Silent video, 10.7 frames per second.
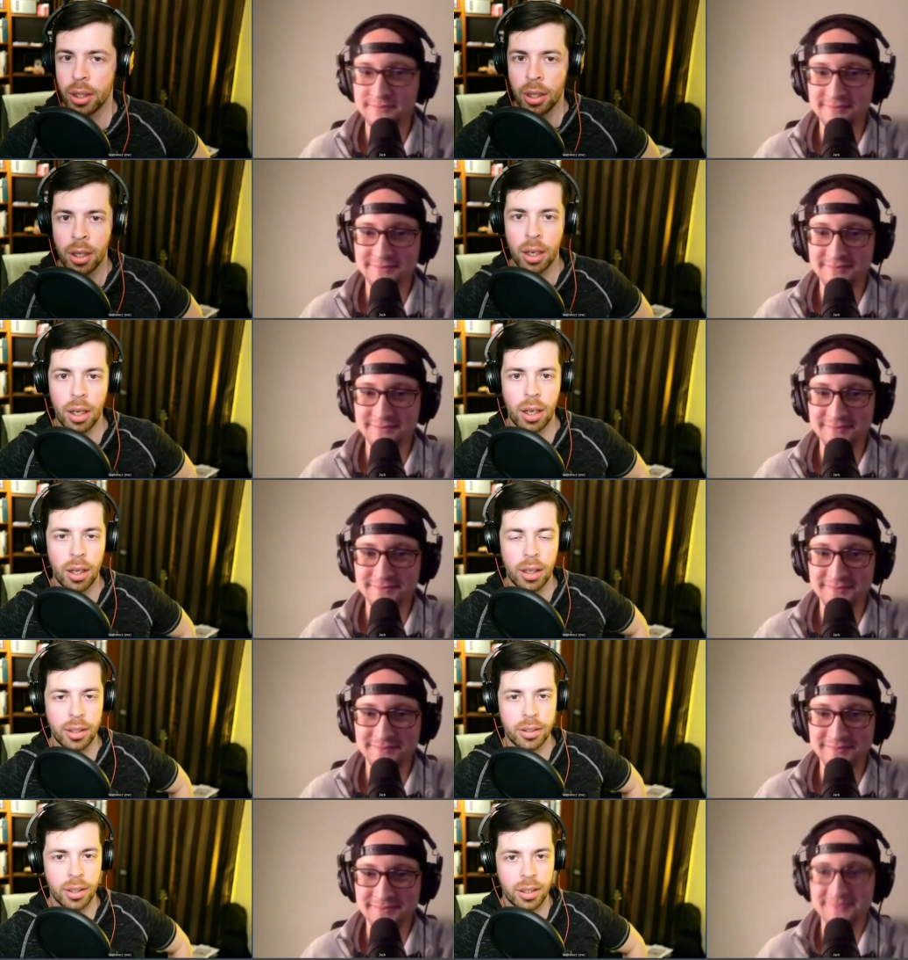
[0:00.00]
Speaker 1: uh,
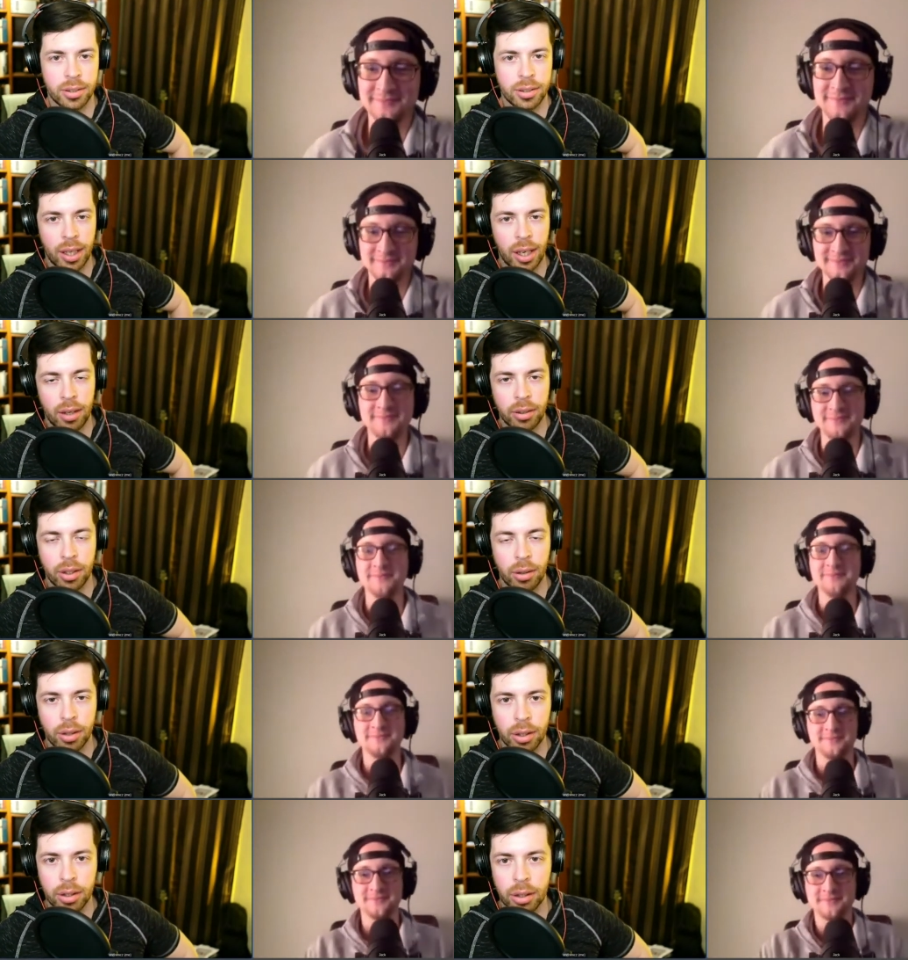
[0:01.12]
and and sent out you know
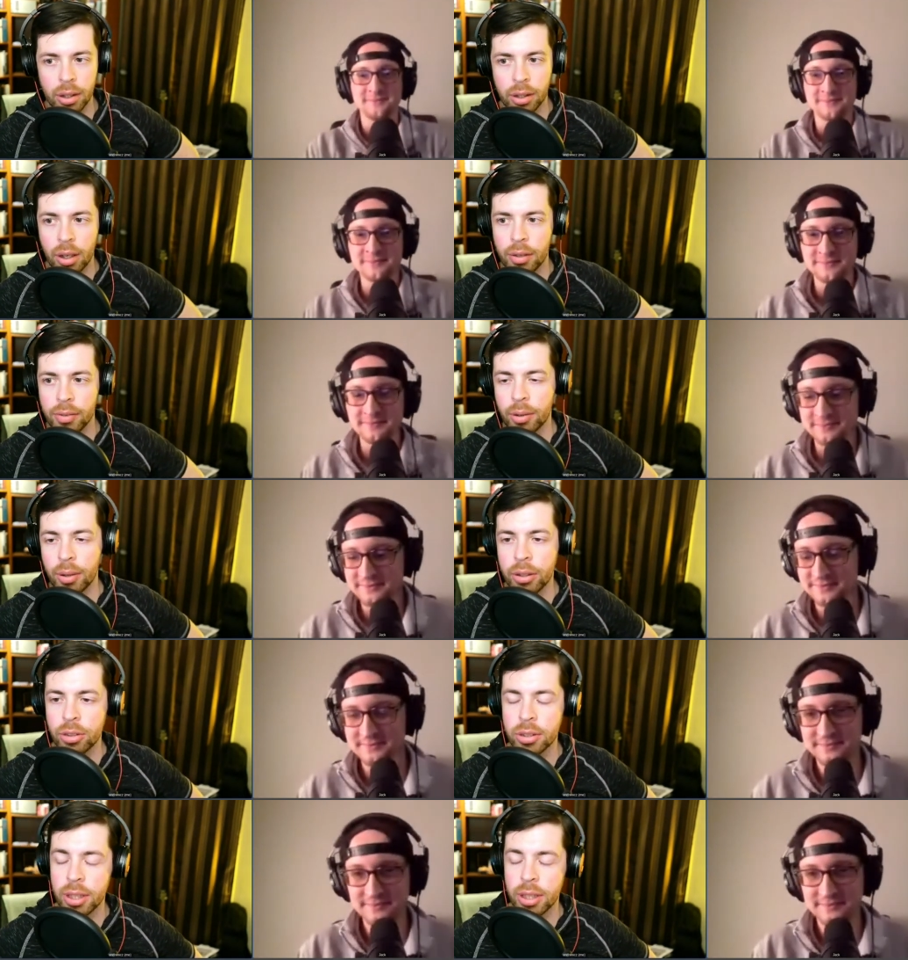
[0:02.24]
a, a, call for questions.